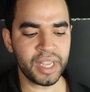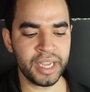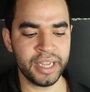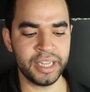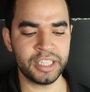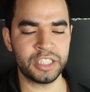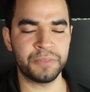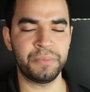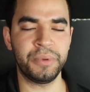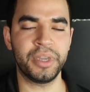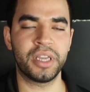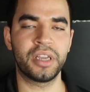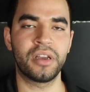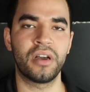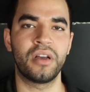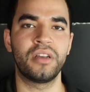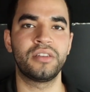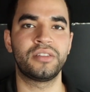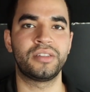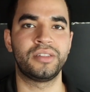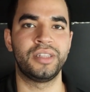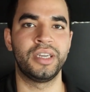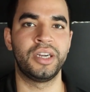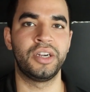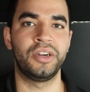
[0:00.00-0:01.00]
It's
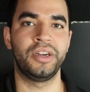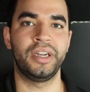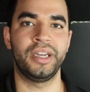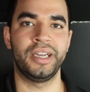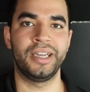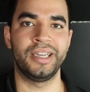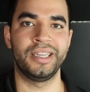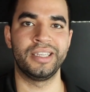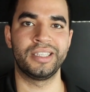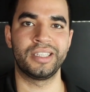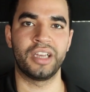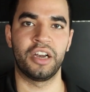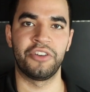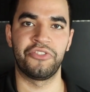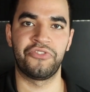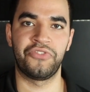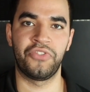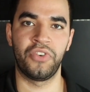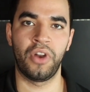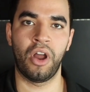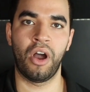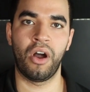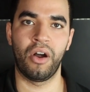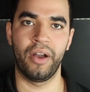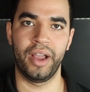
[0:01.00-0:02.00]
because there is a
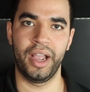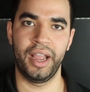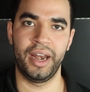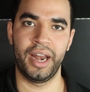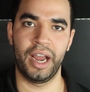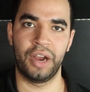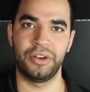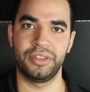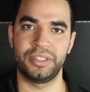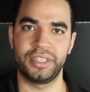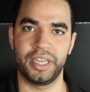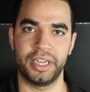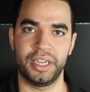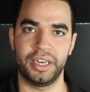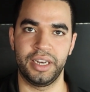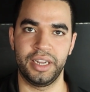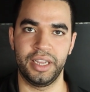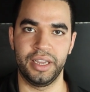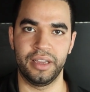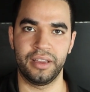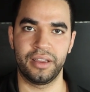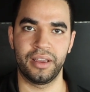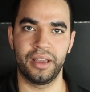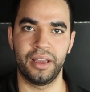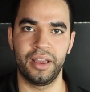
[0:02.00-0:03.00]
flaw in our
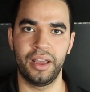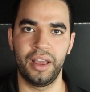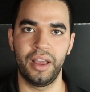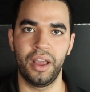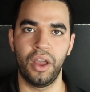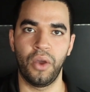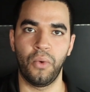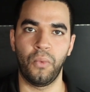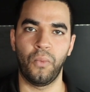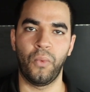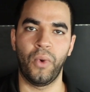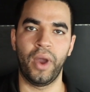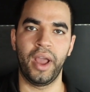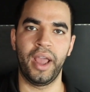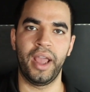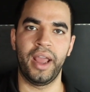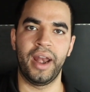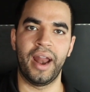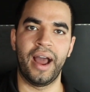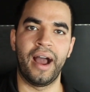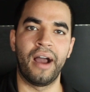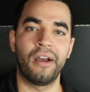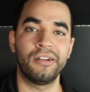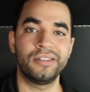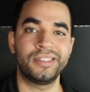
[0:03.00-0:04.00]
technique.
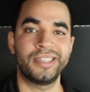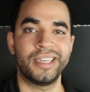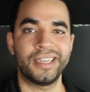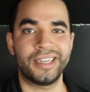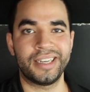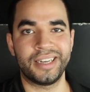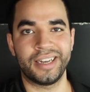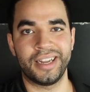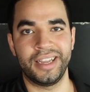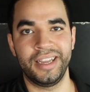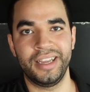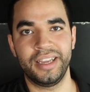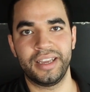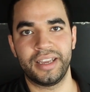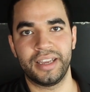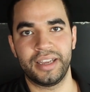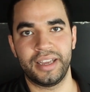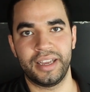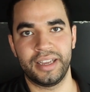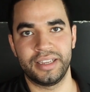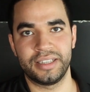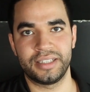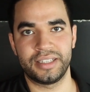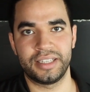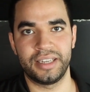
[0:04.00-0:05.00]
When our technique
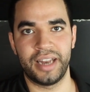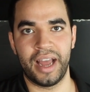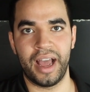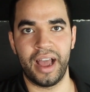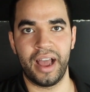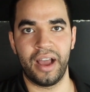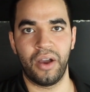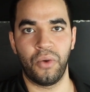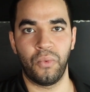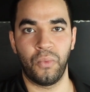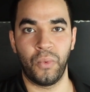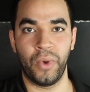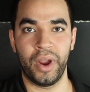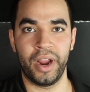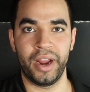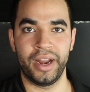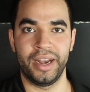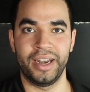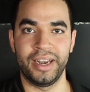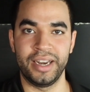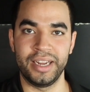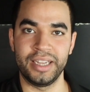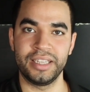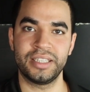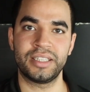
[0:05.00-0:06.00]
is not where it
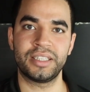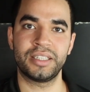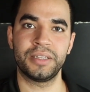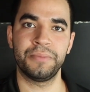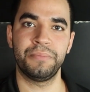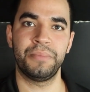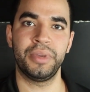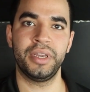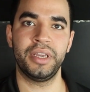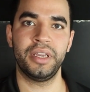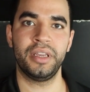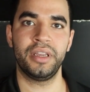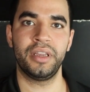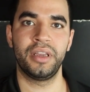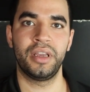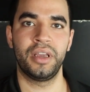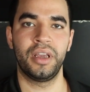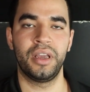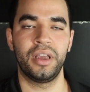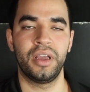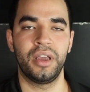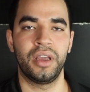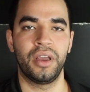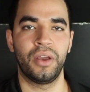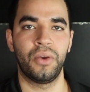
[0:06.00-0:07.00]
needs to be,
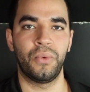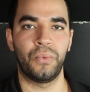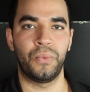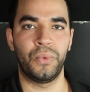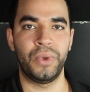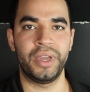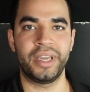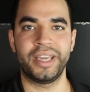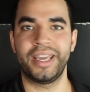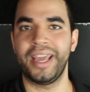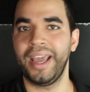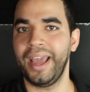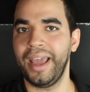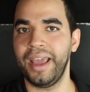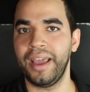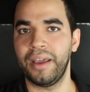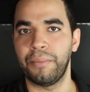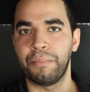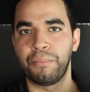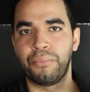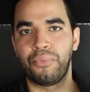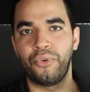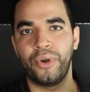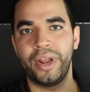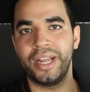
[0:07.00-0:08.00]
we
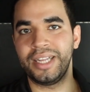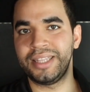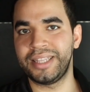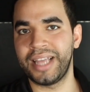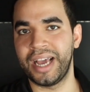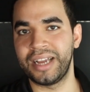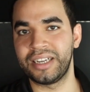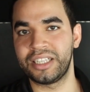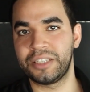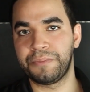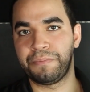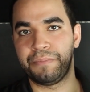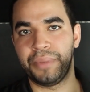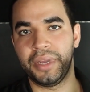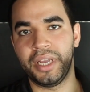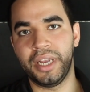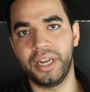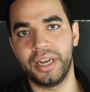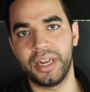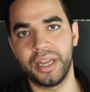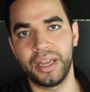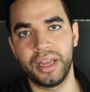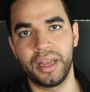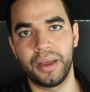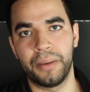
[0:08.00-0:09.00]
can't break that
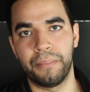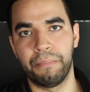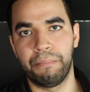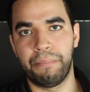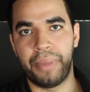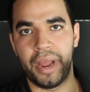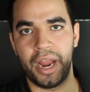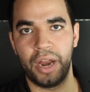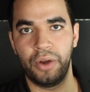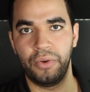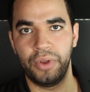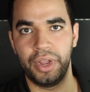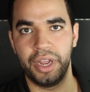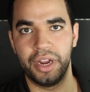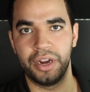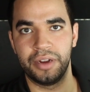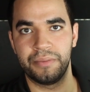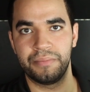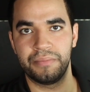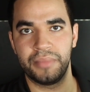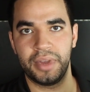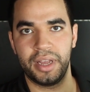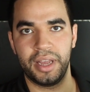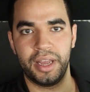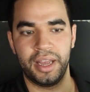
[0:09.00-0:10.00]
speed barrier.
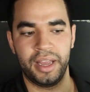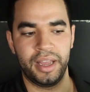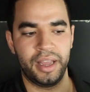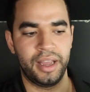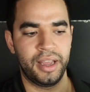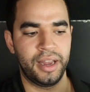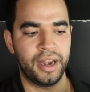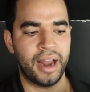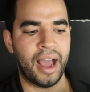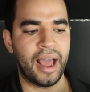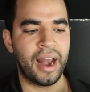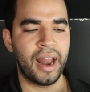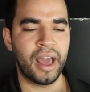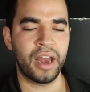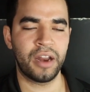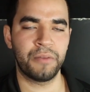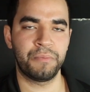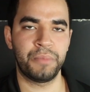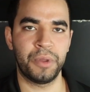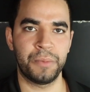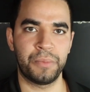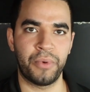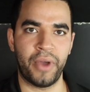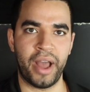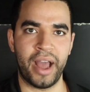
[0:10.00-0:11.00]
And a lot of
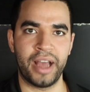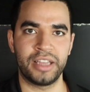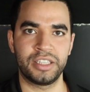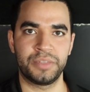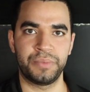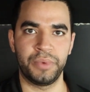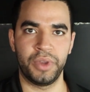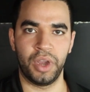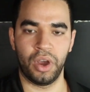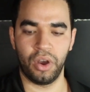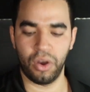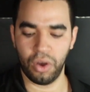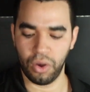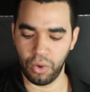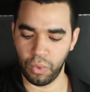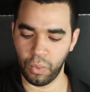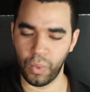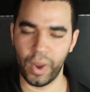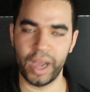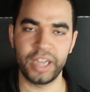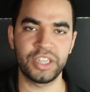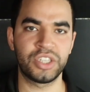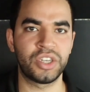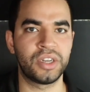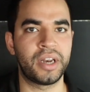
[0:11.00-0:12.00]
people ask me, oh,
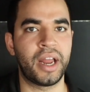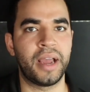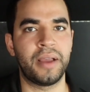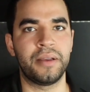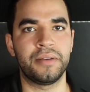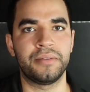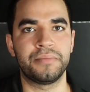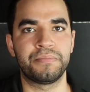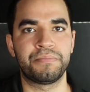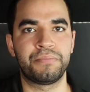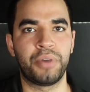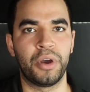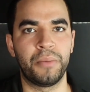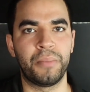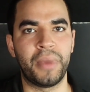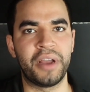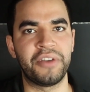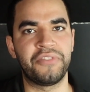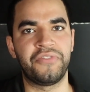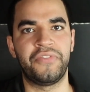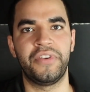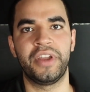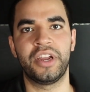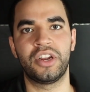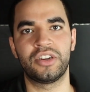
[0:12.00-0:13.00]
why should I put my
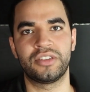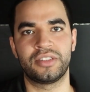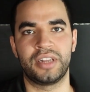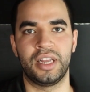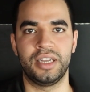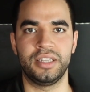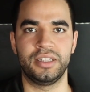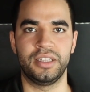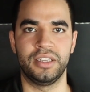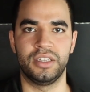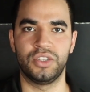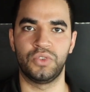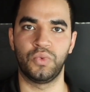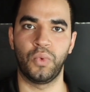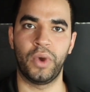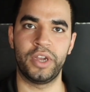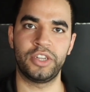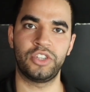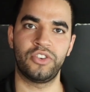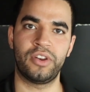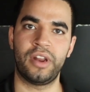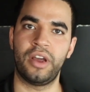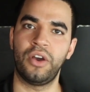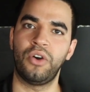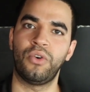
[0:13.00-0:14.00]
fingers like this? Why
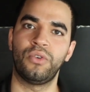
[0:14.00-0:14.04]
should I